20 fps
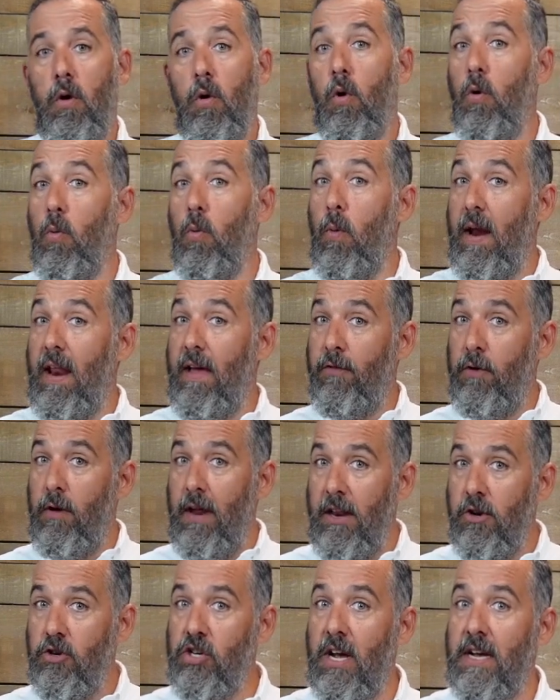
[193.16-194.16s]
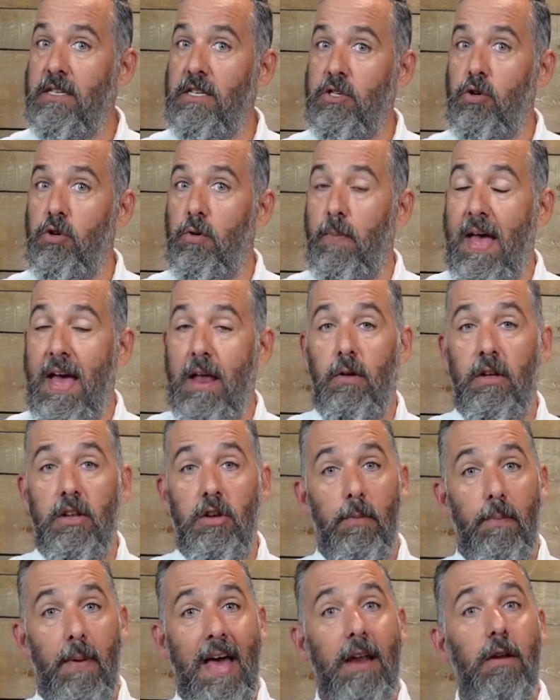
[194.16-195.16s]
or whatever energizes your panel. And
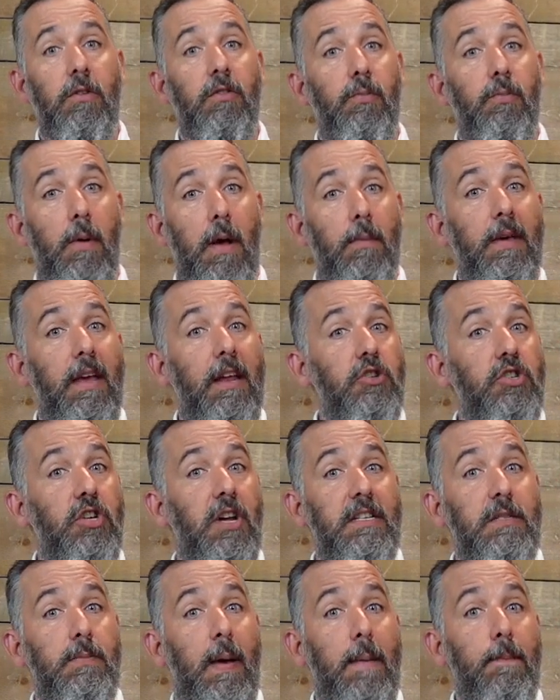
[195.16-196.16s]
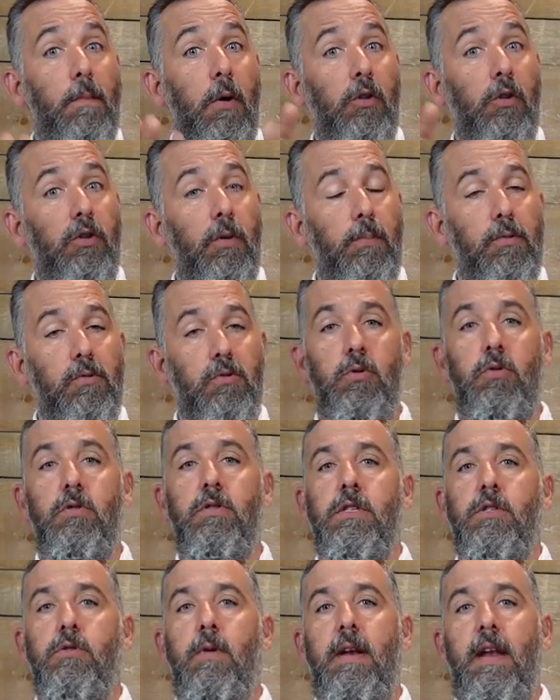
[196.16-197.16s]
your panel is probably energized by multiple
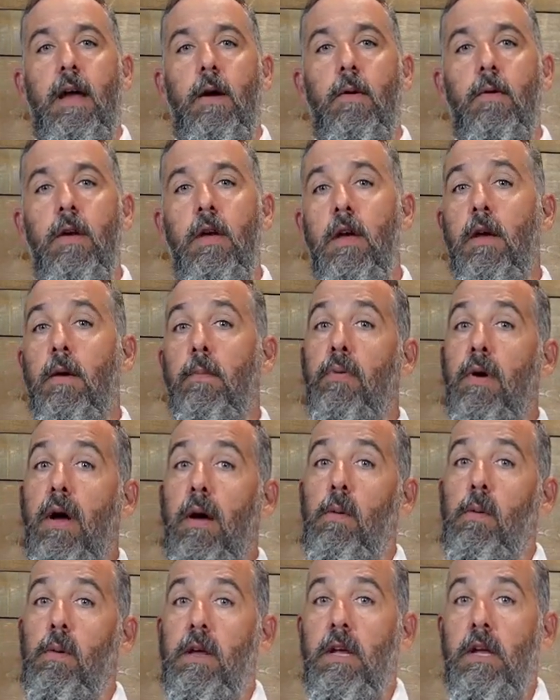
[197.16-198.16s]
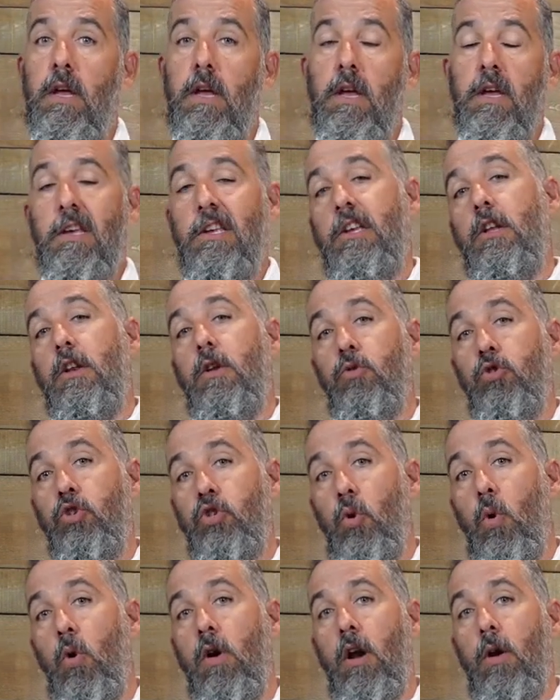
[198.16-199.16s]
sources right now. Probably, you know,
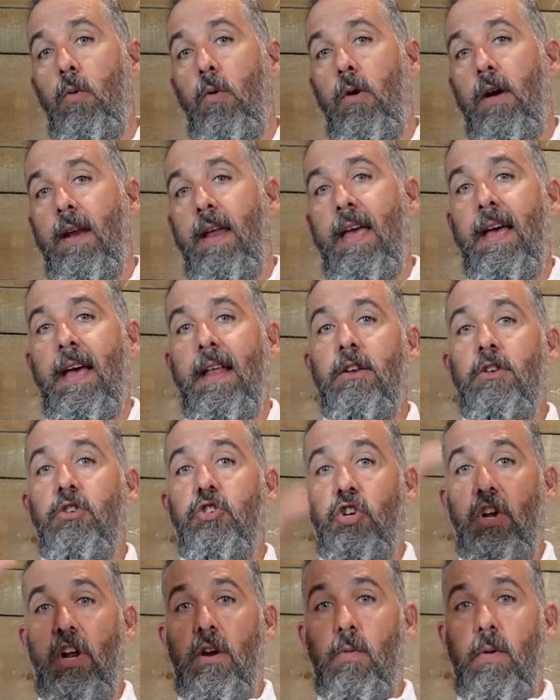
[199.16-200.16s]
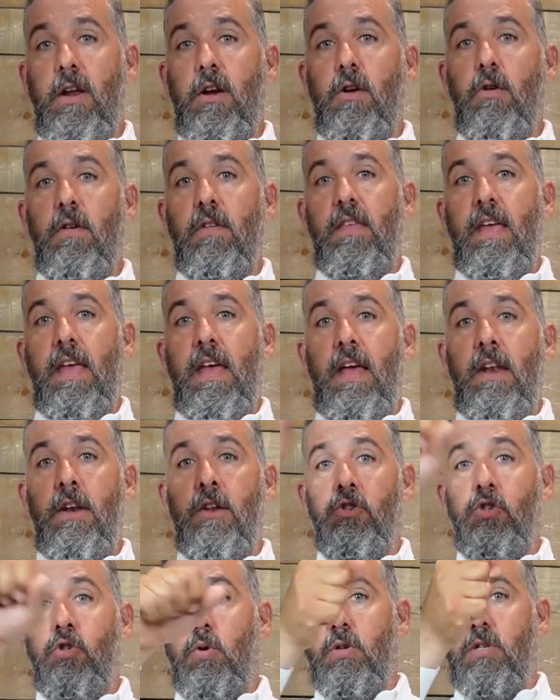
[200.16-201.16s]
shore on one end, generator on the
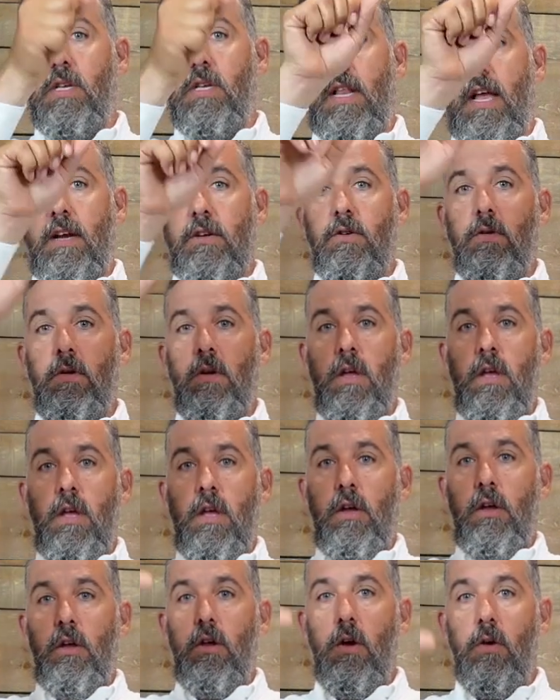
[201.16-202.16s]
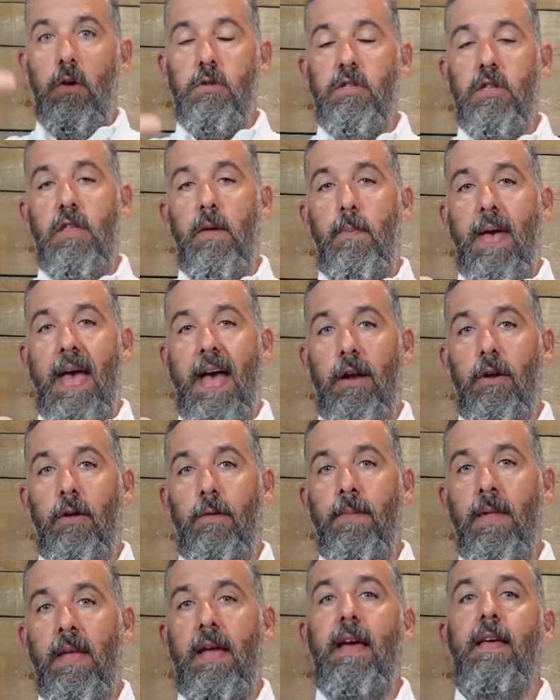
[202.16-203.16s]
end, source selector, goes to the
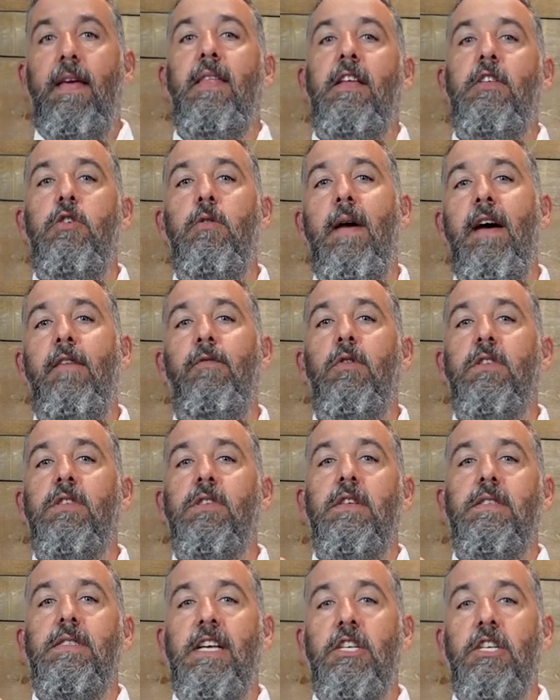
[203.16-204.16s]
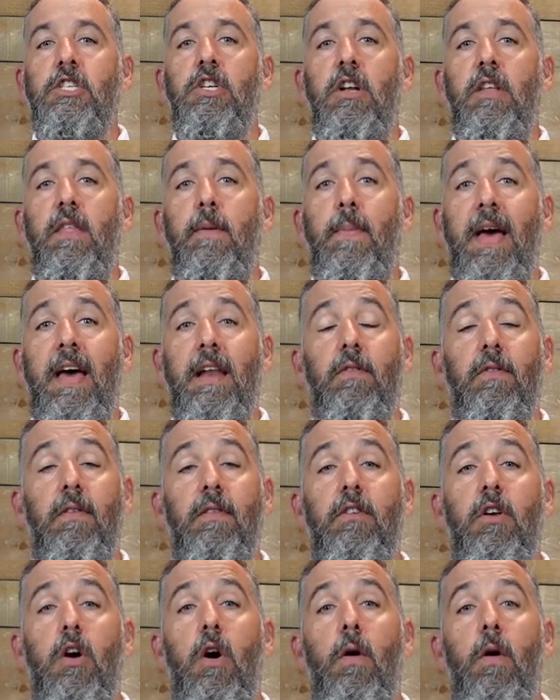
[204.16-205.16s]
panel, and then you have what's a section on the panel
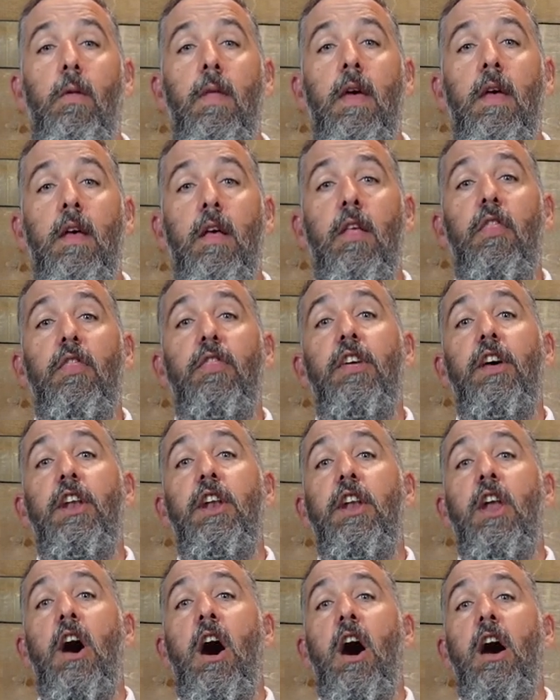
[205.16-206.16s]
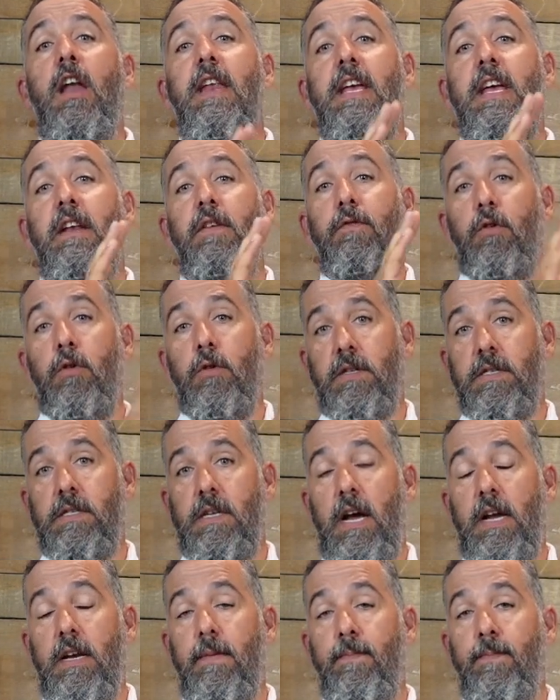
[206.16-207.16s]
that's called the non-inverted
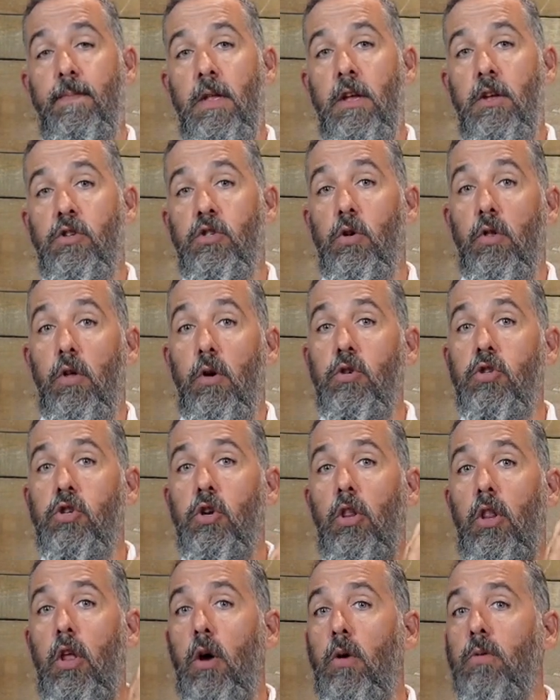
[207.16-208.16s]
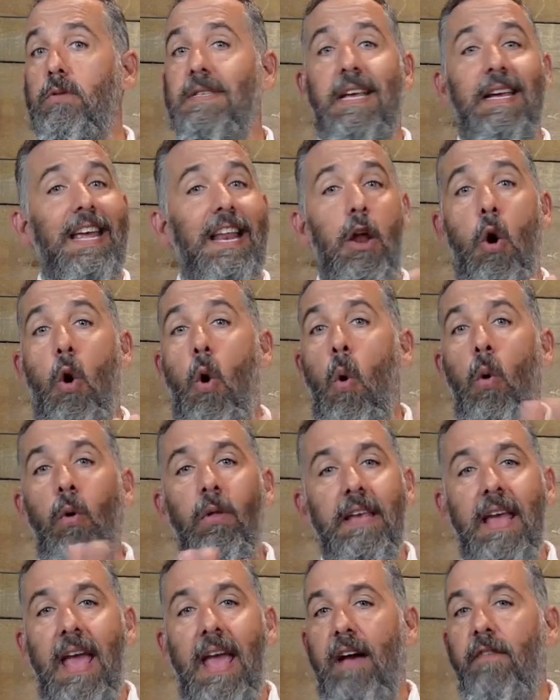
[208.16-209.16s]
side. So those are loads that can
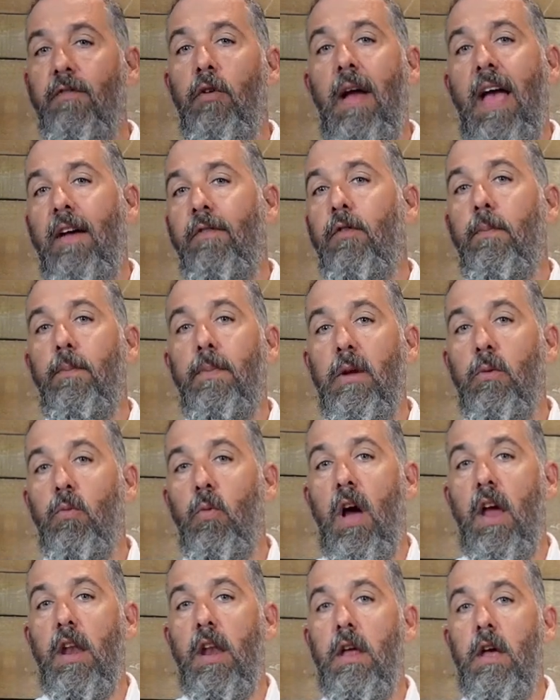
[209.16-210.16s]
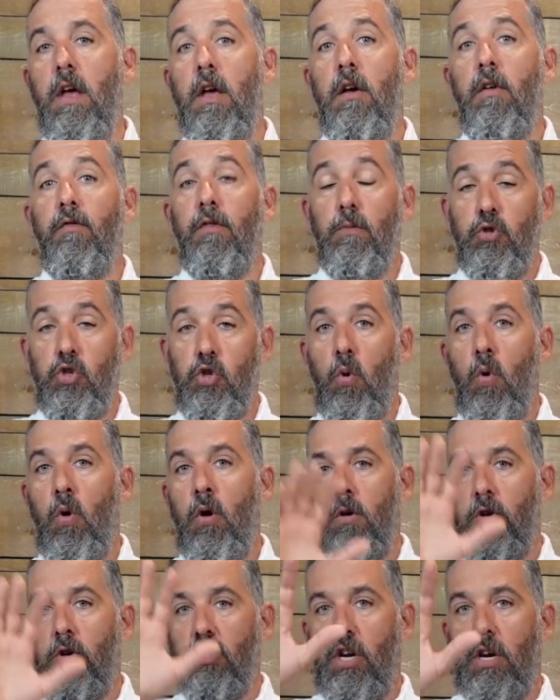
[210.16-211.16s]
only ever be run from
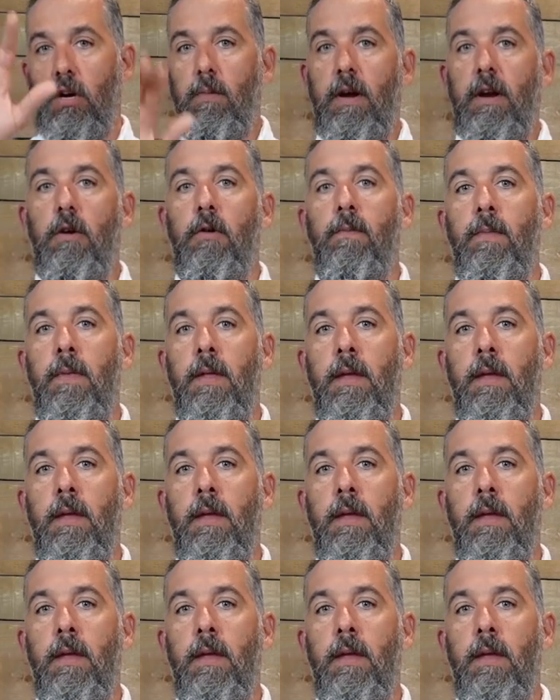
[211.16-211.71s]
shore or generator.